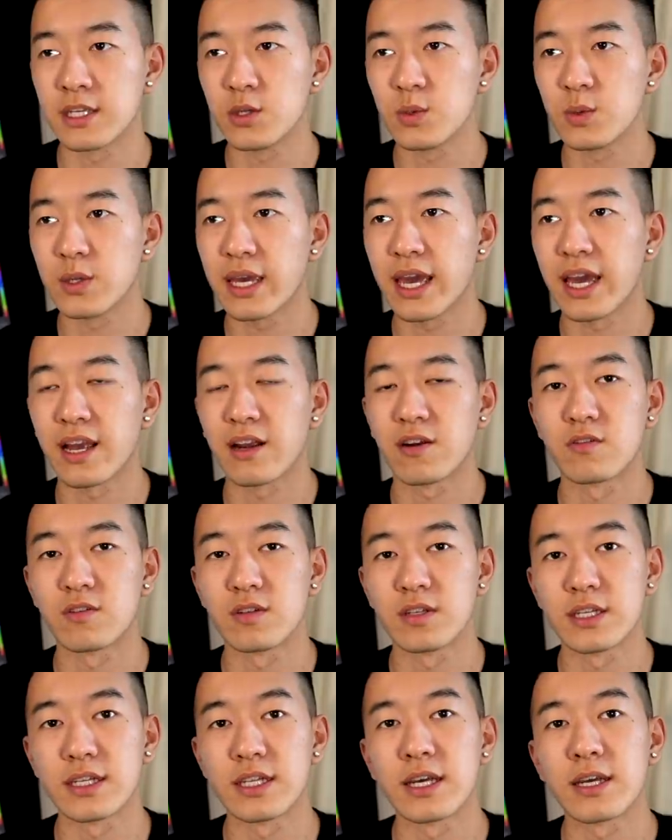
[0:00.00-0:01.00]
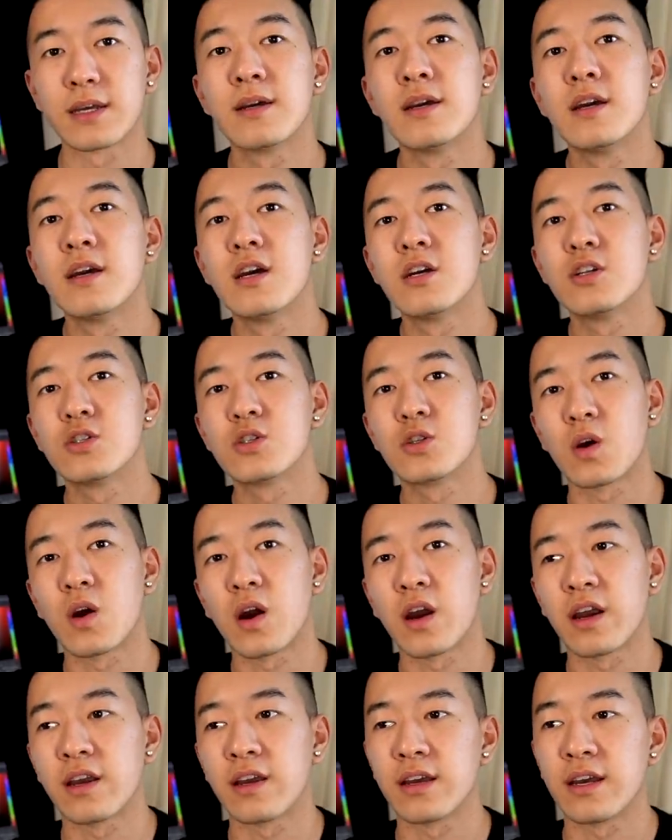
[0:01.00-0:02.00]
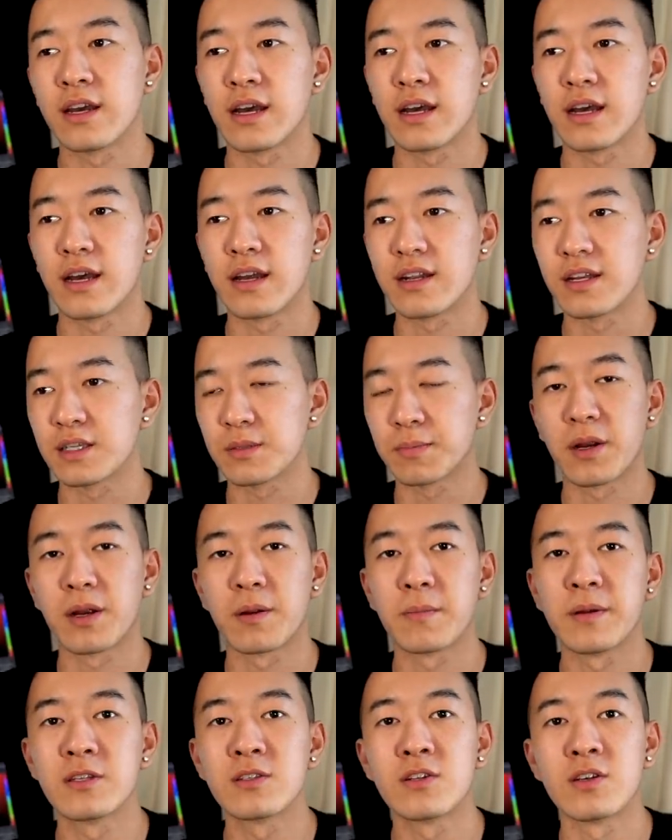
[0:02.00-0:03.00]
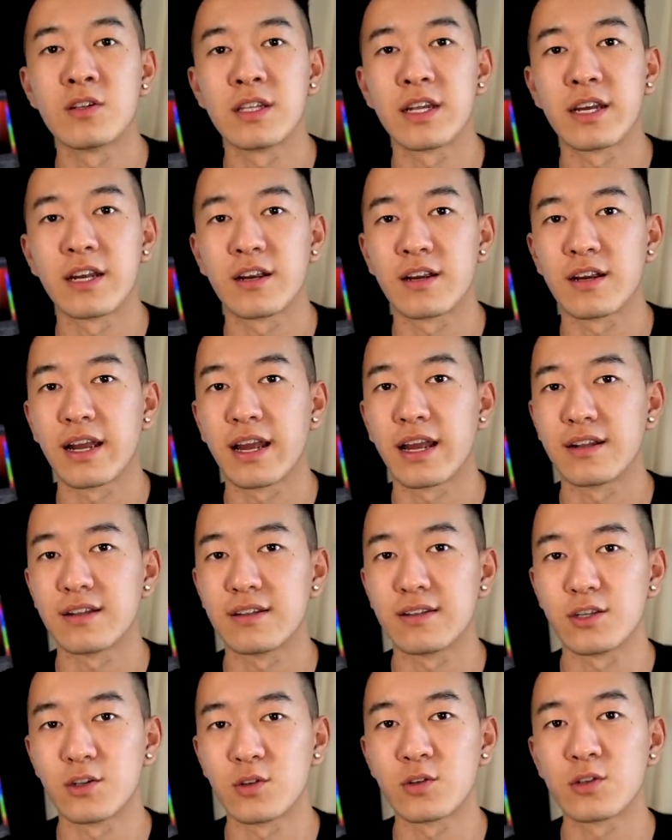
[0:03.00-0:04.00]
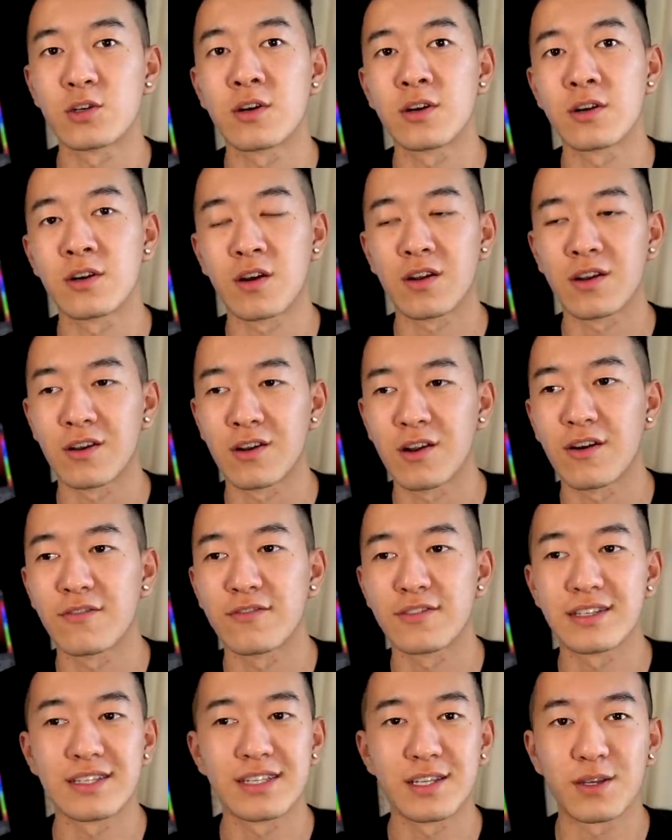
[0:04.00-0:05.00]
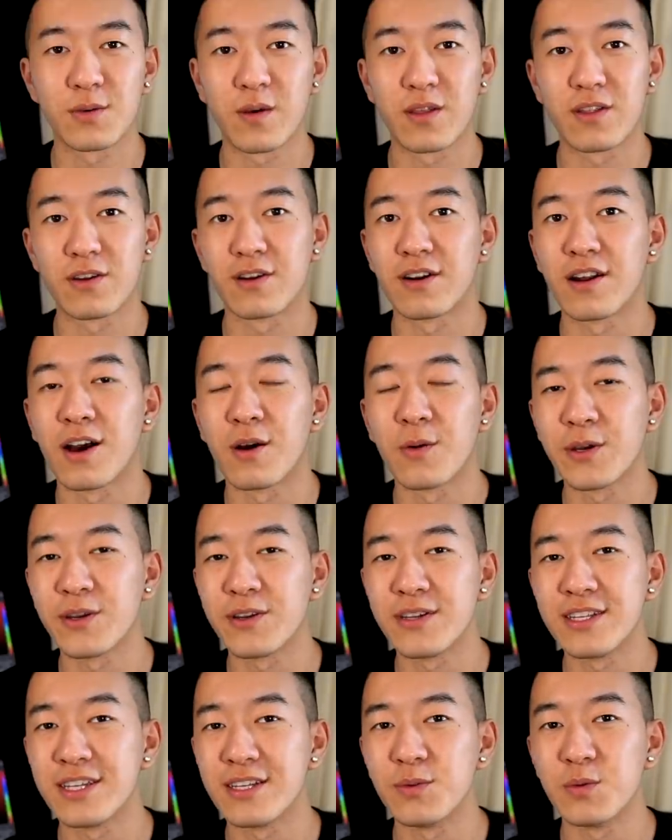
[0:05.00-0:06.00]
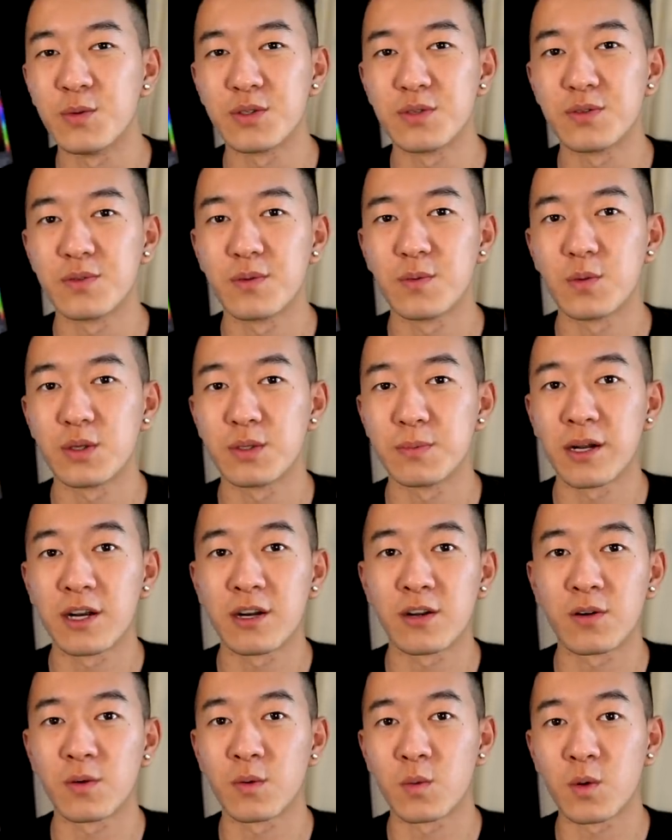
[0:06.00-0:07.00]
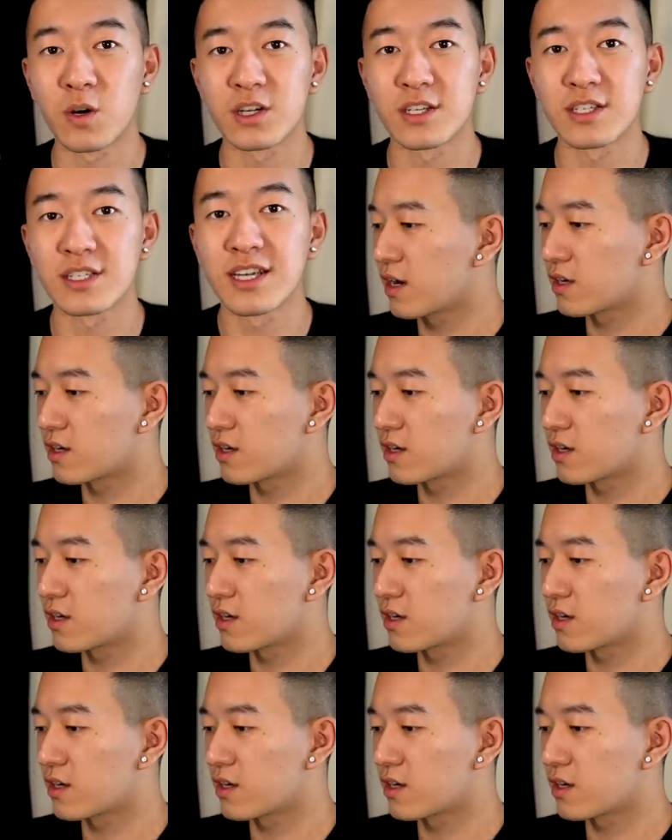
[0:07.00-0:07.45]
You can't really like try an experimental layer and, you know, turn it on and off and see whether or not what you did was was better or worse.